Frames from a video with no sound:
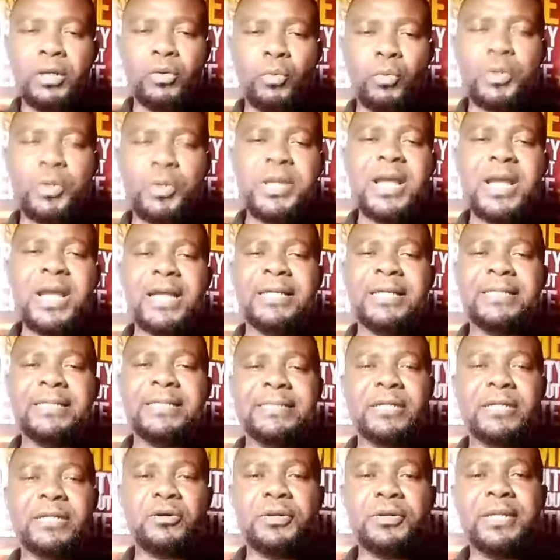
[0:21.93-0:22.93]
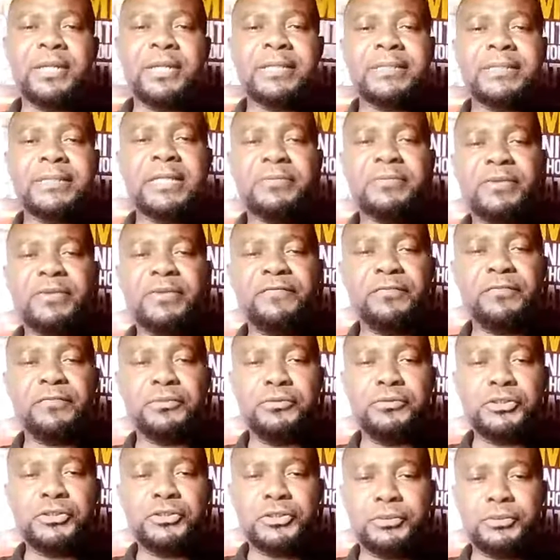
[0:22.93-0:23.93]
We are in the connected
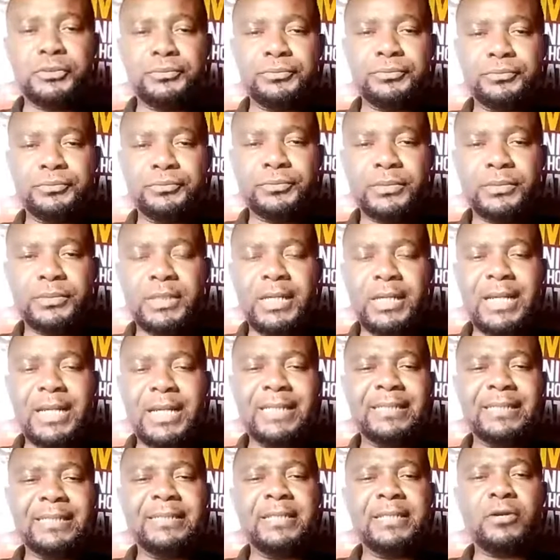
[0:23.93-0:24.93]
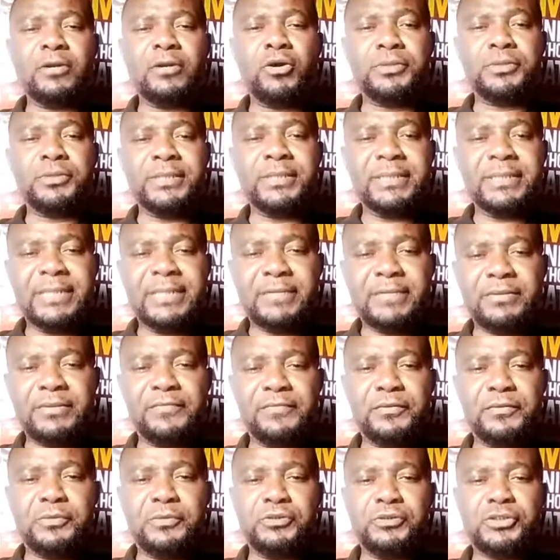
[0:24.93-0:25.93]
revolution, and in the connected
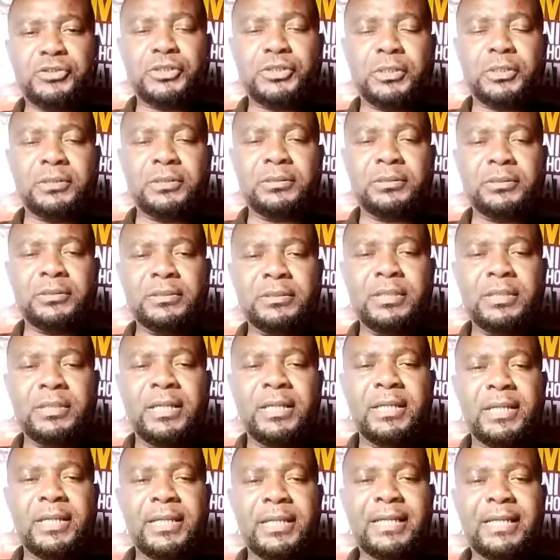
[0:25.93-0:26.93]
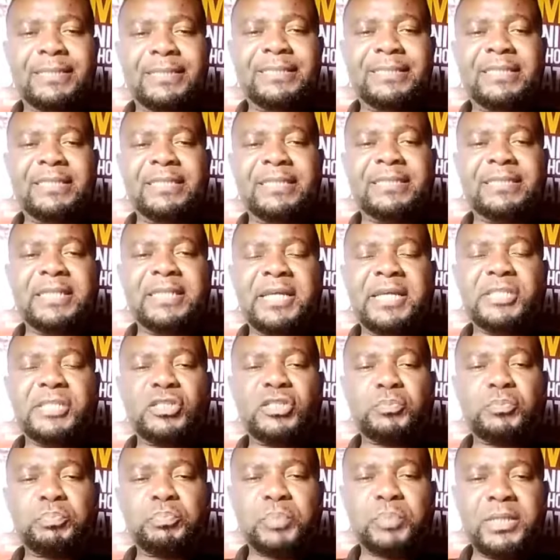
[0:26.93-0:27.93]
revolution, it is
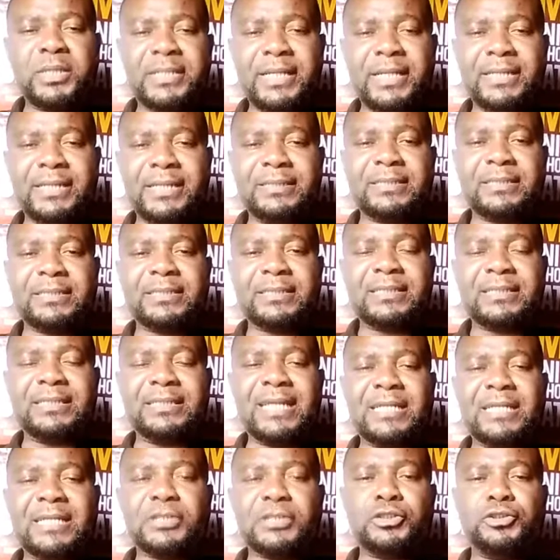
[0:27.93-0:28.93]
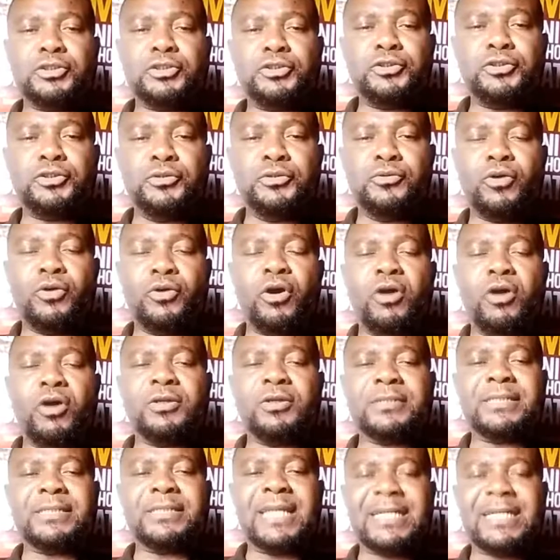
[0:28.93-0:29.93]
expedient that you
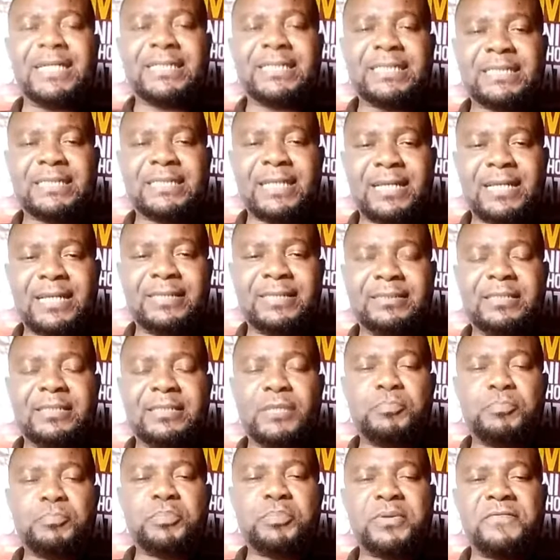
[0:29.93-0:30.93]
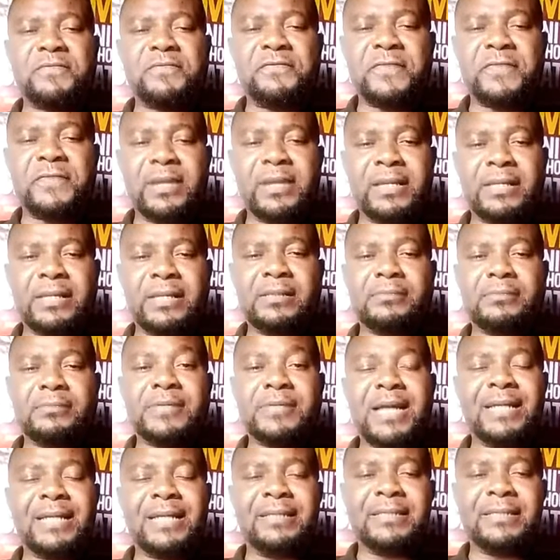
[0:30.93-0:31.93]
understand the prevailing
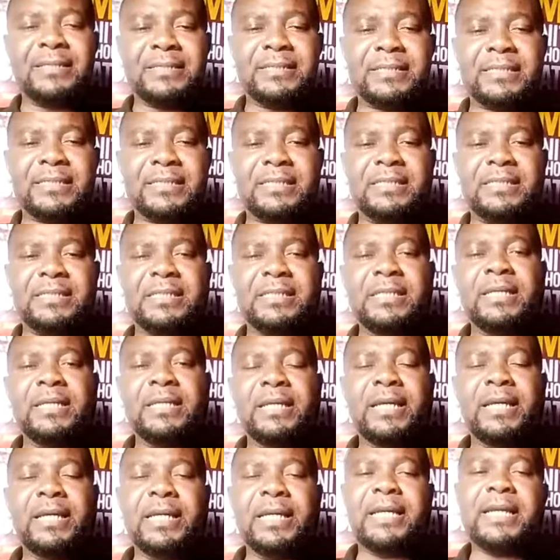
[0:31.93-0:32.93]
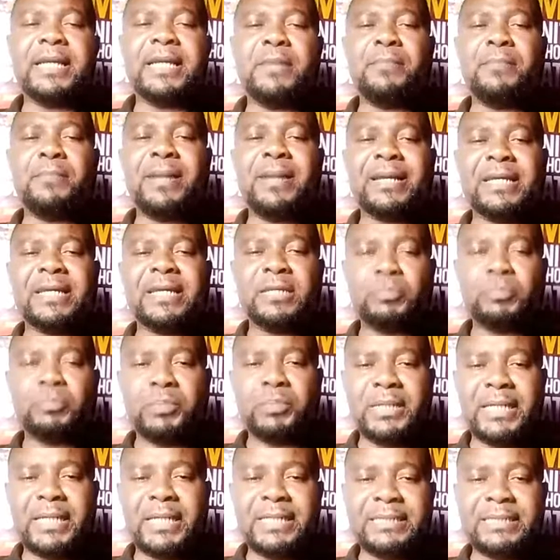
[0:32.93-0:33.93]
reality in the
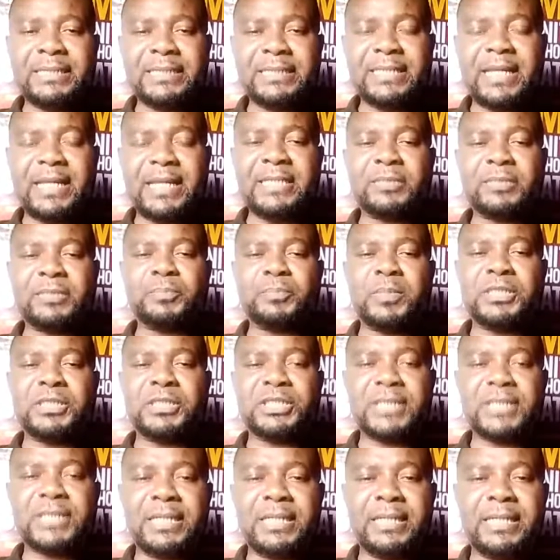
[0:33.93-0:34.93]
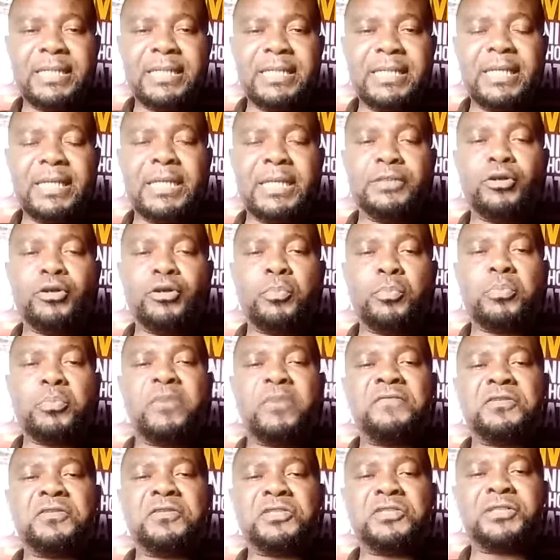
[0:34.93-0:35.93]
marketplace, especially in your
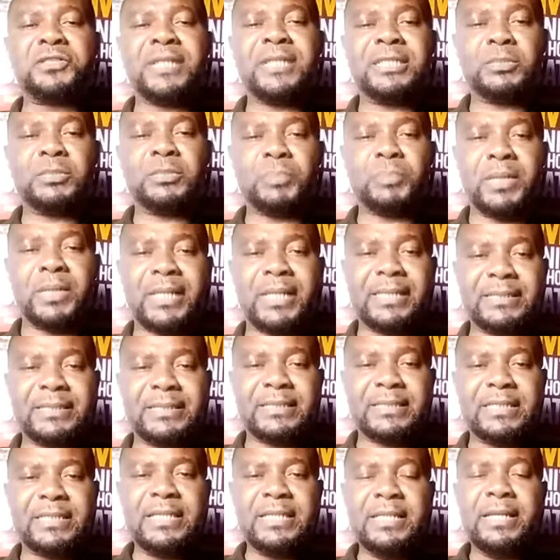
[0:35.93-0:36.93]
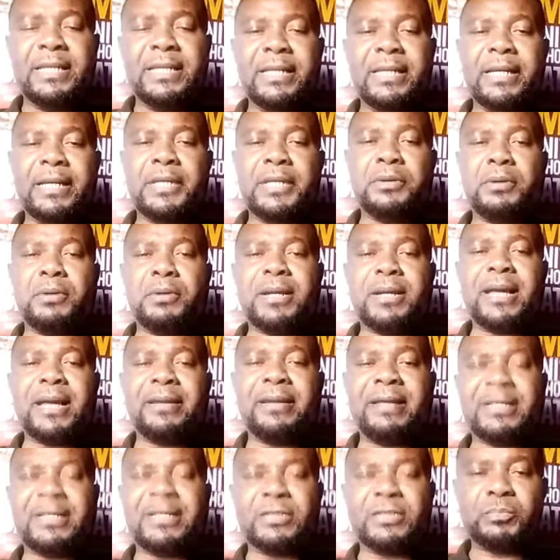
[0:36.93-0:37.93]
professional space, in your
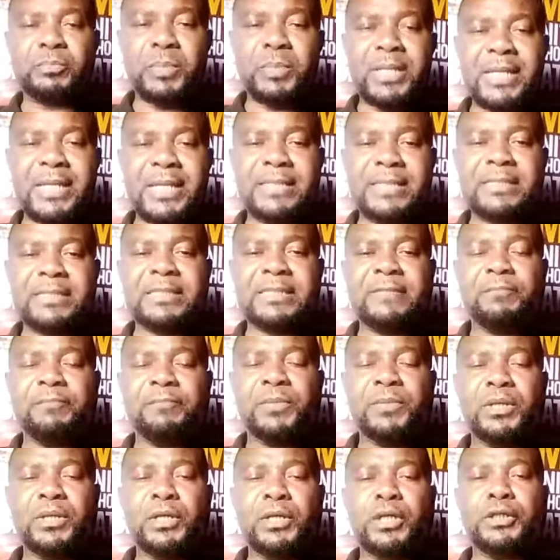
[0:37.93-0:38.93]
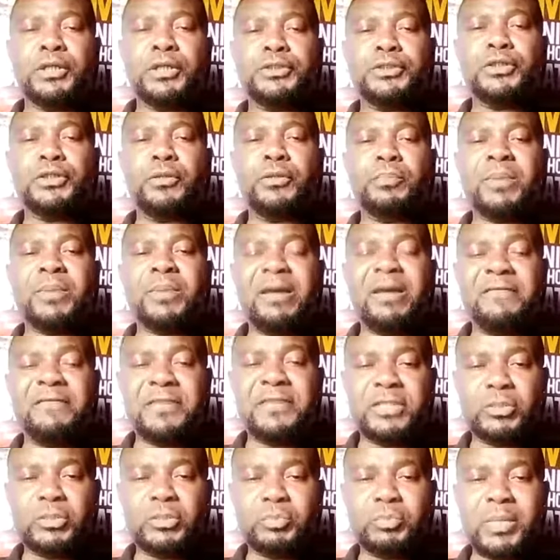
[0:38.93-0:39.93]
career space, or your
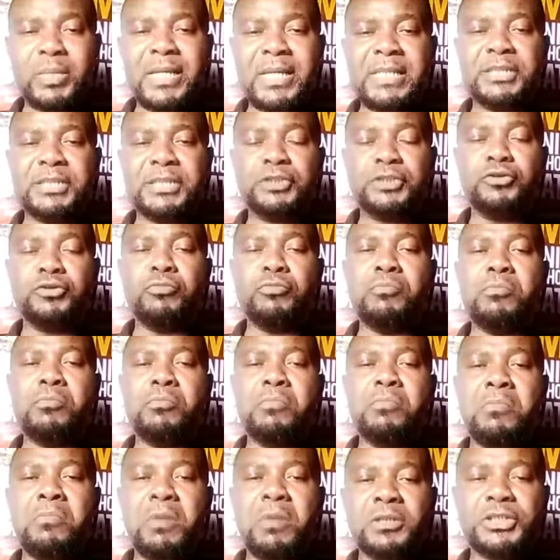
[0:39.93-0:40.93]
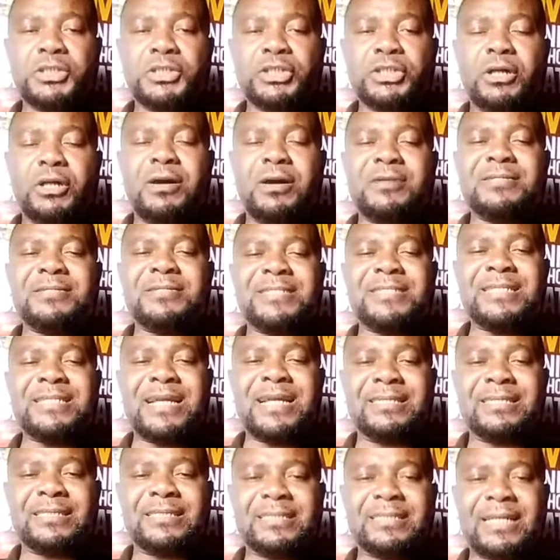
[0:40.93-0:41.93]
private space. You must
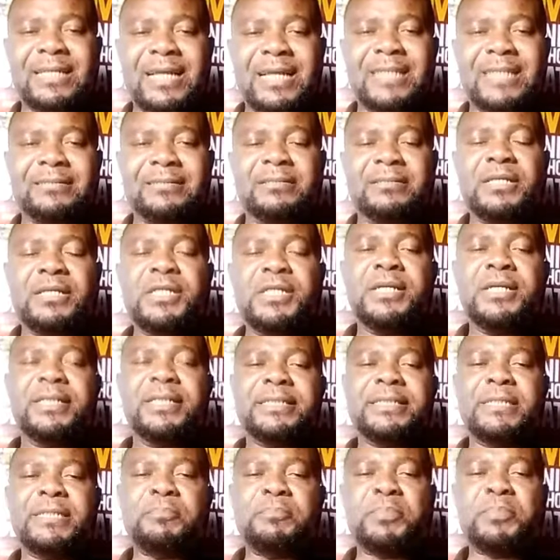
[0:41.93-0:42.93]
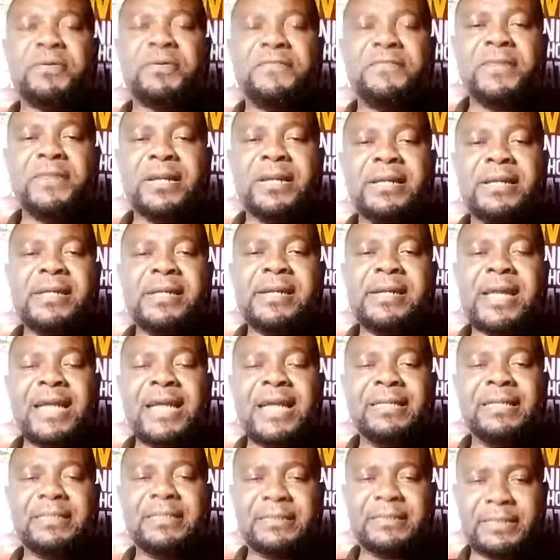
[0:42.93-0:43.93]
understand the prevailing
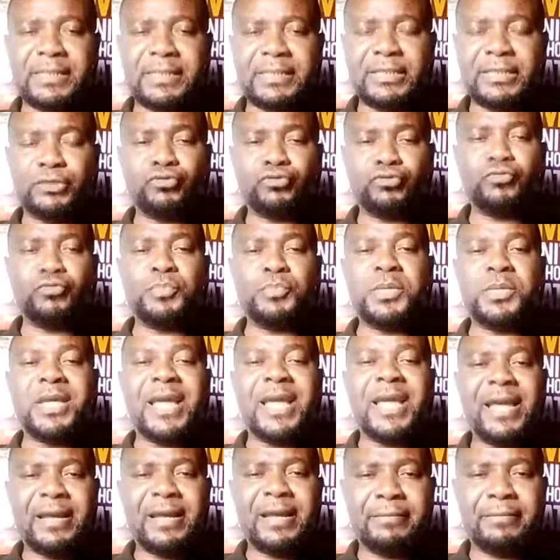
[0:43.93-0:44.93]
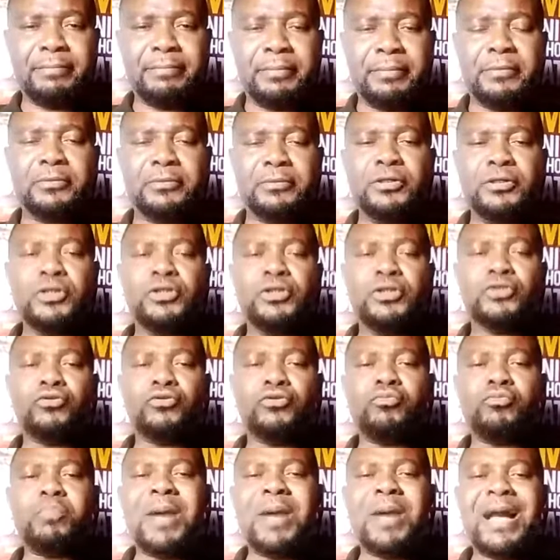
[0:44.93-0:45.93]
reality to be able
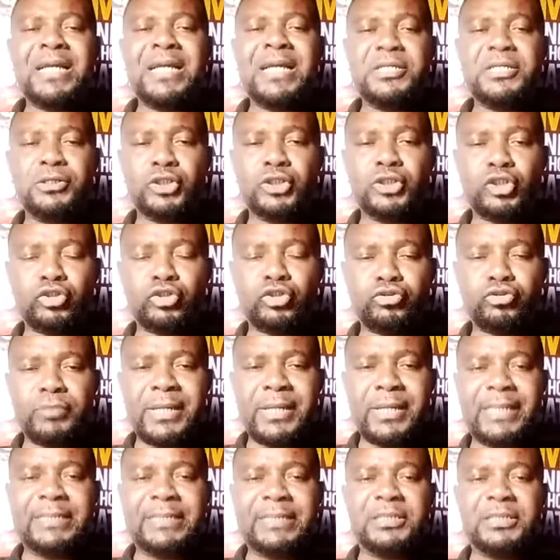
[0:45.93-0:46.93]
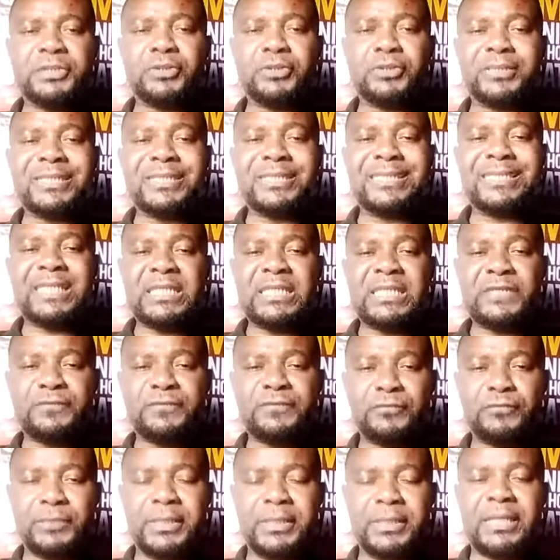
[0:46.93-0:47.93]
to buy your trade
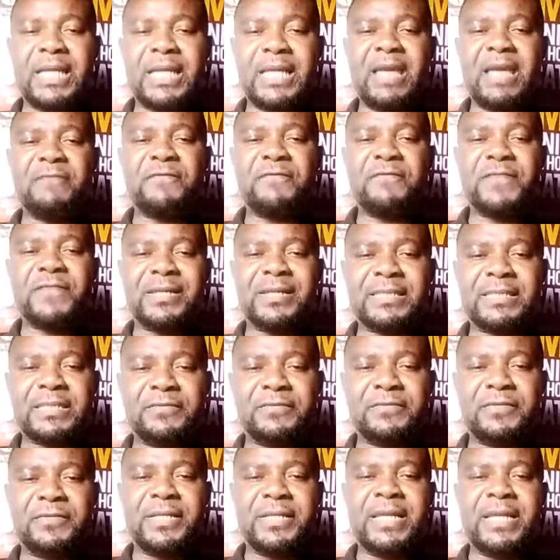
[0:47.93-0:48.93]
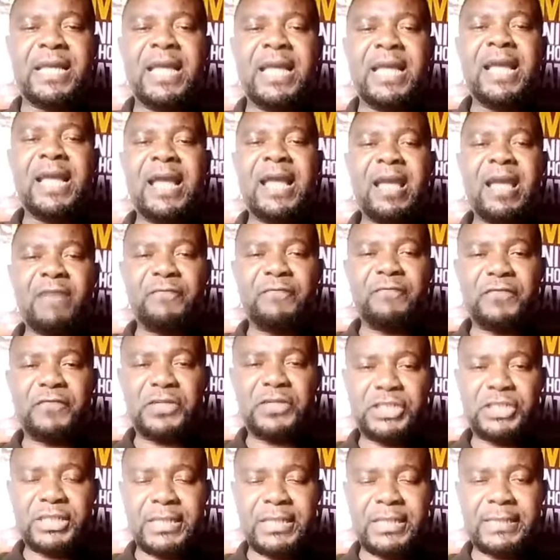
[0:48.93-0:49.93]
successfully, effectively,
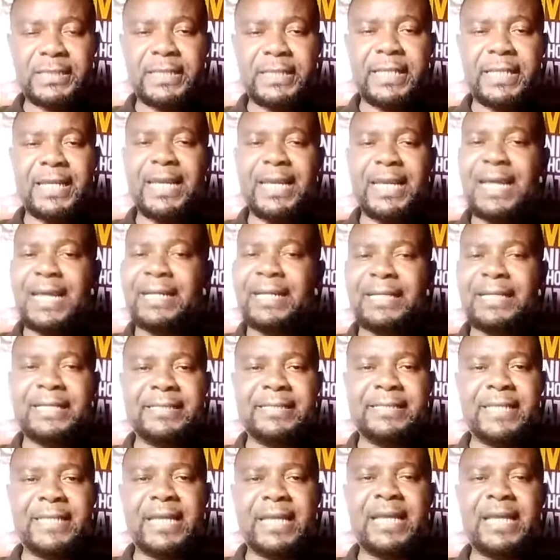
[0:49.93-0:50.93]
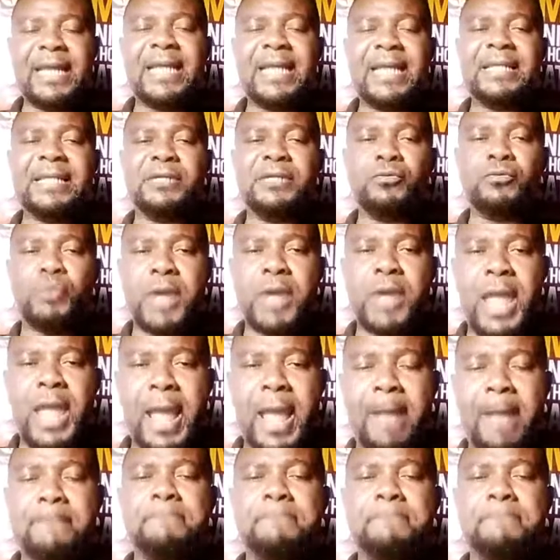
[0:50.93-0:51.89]
efficiently, any day, anywhere.